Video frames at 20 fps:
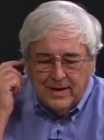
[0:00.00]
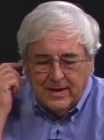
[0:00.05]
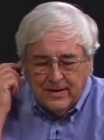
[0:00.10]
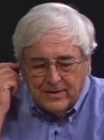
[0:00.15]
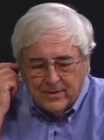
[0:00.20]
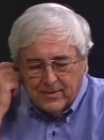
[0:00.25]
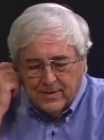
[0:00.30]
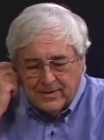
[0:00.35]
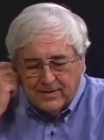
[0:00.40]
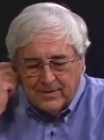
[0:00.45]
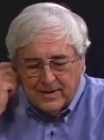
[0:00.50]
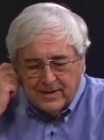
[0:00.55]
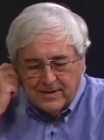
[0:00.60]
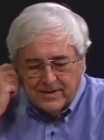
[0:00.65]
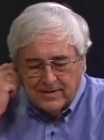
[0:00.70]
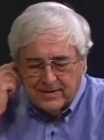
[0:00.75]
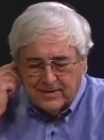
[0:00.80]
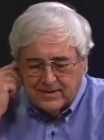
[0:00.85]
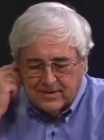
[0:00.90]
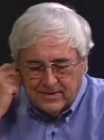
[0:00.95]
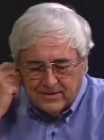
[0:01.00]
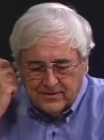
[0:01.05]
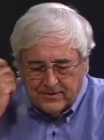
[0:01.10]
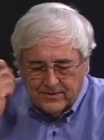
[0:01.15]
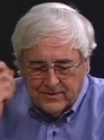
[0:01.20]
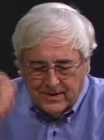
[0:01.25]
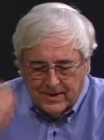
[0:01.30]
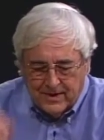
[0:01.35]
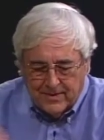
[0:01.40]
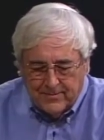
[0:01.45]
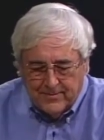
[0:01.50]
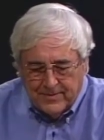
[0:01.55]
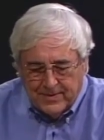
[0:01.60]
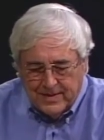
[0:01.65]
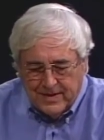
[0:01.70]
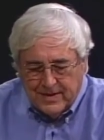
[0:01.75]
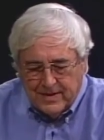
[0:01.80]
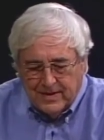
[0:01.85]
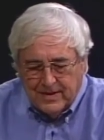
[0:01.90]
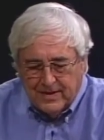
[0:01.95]
The one thing that is um,
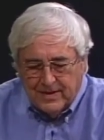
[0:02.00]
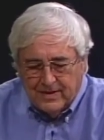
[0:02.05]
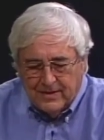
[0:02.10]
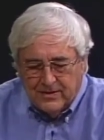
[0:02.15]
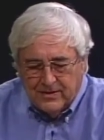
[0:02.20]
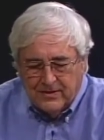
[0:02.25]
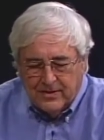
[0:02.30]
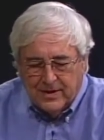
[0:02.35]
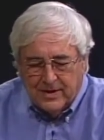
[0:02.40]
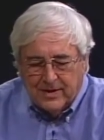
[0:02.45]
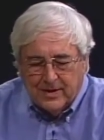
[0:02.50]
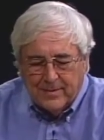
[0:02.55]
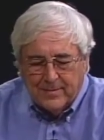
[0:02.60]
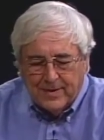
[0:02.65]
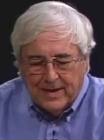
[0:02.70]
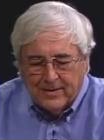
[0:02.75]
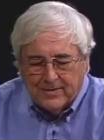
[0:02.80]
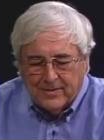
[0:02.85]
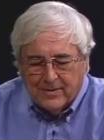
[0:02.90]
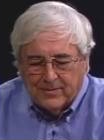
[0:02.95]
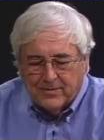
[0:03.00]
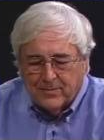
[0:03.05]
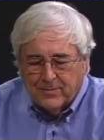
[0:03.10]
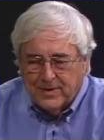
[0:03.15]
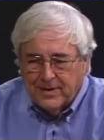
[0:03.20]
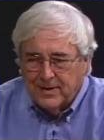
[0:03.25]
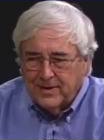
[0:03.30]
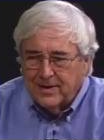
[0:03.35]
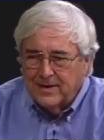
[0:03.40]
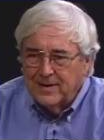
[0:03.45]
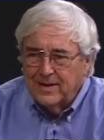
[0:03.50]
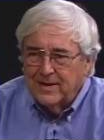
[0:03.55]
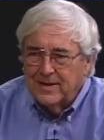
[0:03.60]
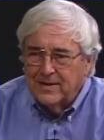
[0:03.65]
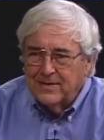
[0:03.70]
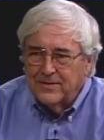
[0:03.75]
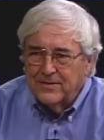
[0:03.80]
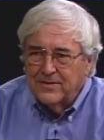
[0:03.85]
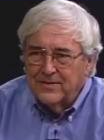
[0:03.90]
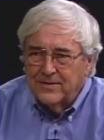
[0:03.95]
unique about this building
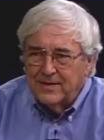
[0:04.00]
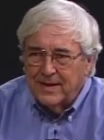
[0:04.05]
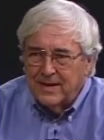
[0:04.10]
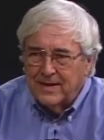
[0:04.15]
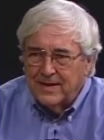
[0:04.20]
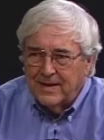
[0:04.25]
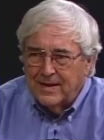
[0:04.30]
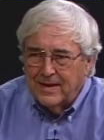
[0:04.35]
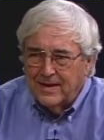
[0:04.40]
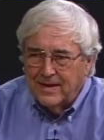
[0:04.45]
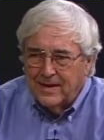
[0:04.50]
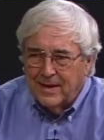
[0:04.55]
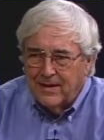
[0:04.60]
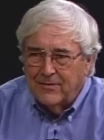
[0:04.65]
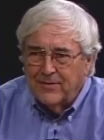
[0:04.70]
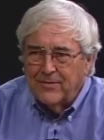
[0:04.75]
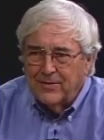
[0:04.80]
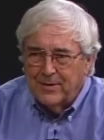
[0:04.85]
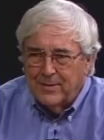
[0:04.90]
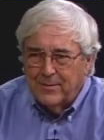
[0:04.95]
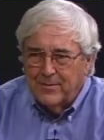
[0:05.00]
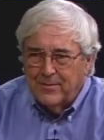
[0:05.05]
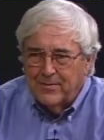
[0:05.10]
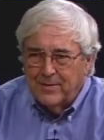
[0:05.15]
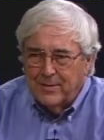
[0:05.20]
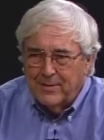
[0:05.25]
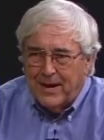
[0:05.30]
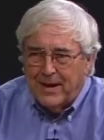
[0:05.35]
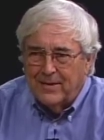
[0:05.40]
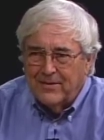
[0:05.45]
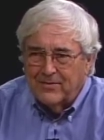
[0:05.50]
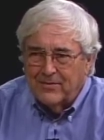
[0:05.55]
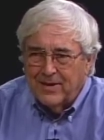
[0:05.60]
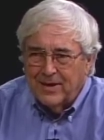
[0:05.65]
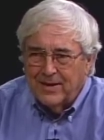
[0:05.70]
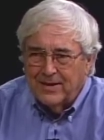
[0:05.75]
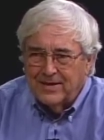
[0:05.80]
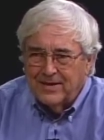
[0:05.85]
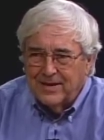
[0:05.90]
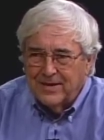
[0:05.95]
is that of the, the amount of
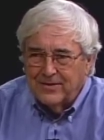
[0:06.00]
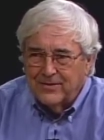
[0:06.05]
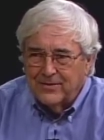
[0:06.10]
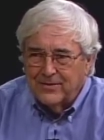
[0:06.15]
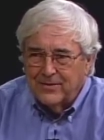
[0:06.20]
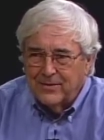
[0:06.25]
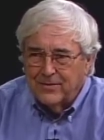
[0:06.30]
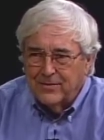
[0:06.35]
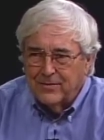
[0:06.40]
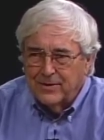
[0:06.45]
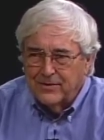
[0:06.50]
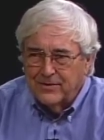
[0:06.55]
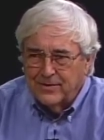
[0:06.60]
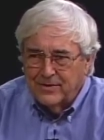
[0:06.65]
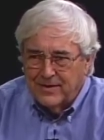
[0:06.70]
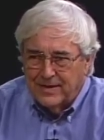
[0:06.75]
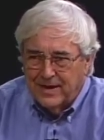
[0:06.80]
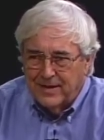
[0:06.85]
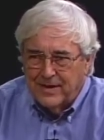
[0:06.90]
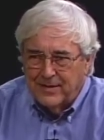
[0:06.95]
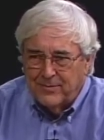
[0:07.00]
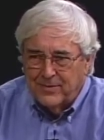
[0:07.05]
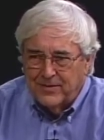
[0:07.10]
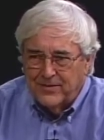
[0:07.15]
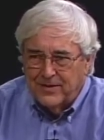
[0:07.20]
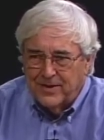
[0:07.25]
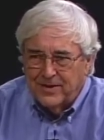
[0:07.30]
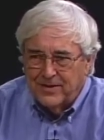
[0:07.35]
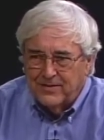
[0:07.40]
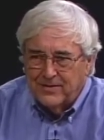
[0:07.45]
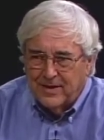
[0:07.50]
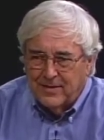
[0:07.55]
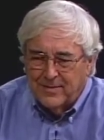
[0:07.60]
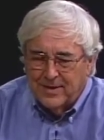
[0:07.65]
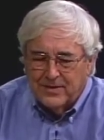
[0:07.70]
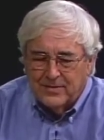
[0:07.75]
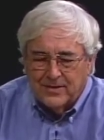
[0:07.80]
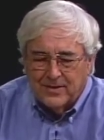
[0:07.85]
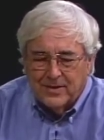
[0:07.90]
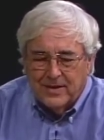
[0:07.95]
contents are original, 90 percent, as I
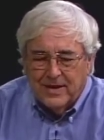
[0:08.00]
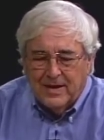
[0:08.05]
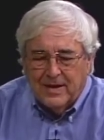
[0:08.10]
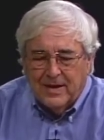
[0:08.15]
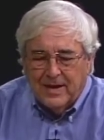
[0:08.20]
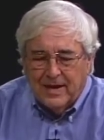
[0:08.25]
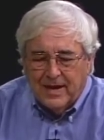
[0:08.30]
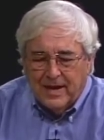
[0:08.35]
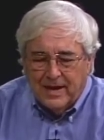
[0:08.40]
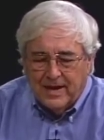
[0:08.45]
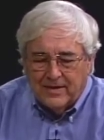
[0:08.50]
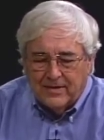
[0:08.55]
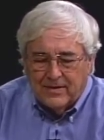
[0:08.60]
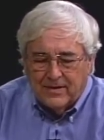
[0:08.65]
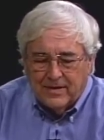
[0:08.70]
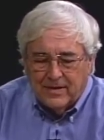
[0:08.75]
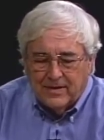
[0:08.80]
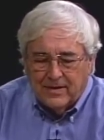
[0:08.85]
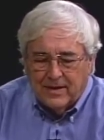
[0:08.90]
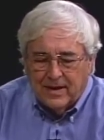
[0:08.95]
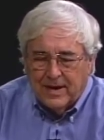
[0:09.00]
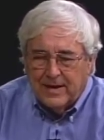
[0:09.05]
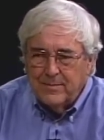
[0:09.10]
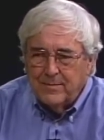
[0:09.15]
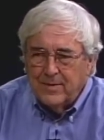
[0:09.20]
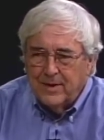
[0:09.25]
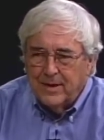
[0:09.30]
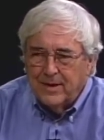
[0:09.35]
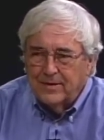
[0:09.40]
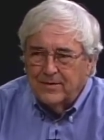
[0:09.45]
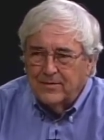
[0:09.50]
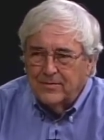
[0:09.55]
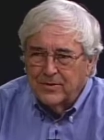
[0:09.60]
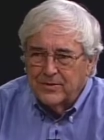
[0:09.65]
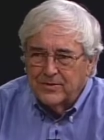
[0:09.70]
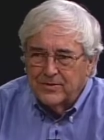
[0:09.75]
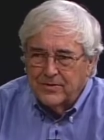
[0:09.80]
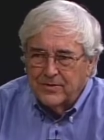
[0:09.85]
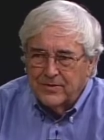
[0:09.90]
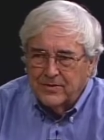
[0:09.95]
mentioned, and Glenmont,
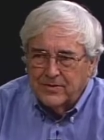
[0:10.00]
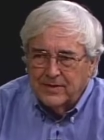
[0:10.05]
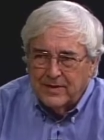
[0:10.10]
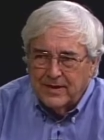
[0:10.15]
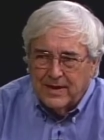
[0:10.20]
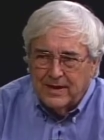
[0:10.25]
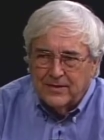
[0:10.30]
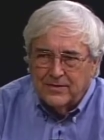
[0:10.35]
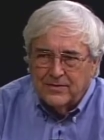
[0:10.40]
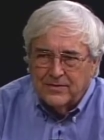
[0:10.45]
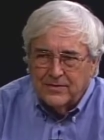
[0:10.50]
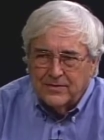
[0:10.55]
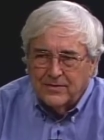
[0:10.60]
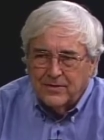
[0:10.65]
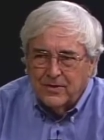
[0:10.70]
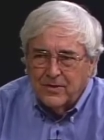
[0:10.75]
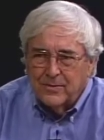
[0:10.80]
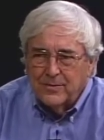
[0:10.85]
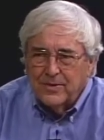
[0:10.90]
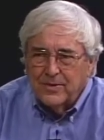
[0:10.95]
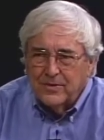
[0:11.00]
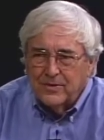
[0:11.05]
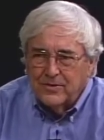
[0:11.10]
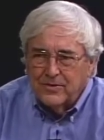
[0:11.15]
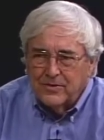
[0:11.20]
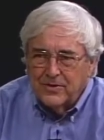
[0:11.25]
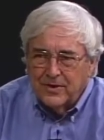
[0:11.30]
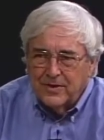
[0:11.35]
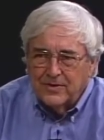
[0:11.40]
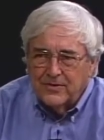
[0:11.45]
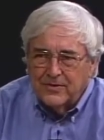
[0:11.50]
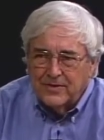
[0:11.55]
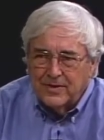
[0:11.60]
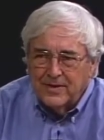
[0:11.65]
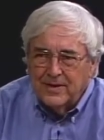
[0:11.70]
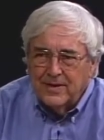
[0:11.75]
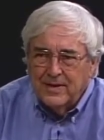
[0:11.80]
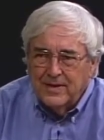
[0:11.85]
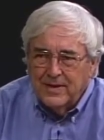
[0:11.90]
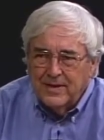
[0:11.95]
which is the Edison's home in New Jersey,
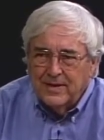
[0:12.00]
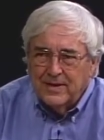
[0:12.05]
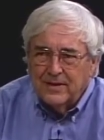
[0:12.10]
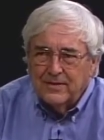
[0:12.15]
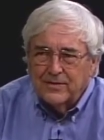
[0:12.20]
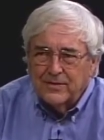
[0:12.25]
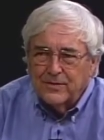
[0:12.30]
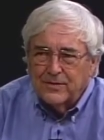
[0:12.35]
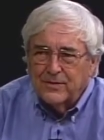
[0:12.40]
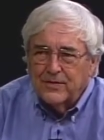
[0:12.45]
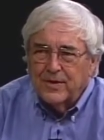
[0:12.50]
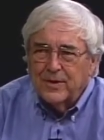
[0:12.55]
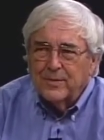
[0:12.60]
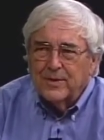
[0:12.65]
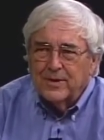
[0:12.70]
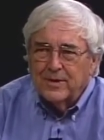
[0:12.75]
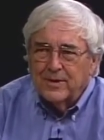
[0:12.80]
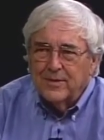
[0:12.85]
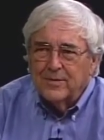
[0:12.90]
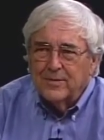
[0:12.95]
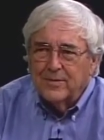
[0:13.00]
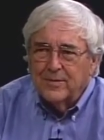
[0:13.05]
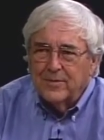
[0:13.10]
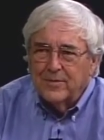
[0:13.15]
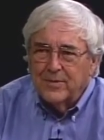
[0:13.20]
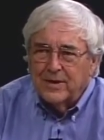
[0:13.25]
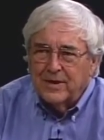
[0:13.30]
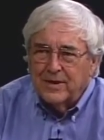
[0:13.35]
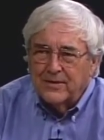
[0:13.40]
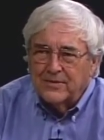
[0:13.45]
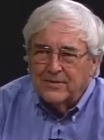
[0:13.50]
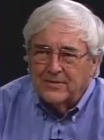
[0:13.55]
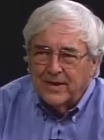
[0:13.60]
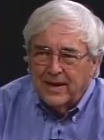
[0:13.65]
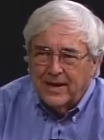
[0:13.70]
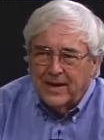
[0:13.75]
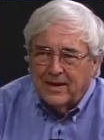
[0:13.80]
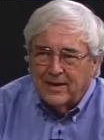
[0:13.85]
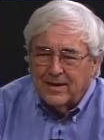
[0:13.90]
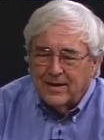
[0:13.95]
is similar because
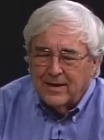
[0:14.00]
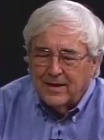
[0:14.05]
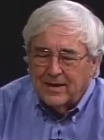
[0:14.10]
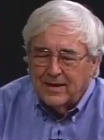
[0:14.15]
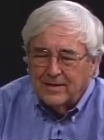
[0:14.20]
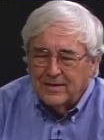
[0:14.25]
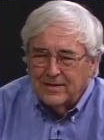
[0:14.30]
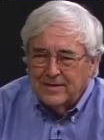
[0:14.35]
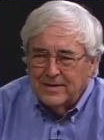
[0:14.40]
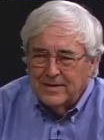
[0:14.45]
uh,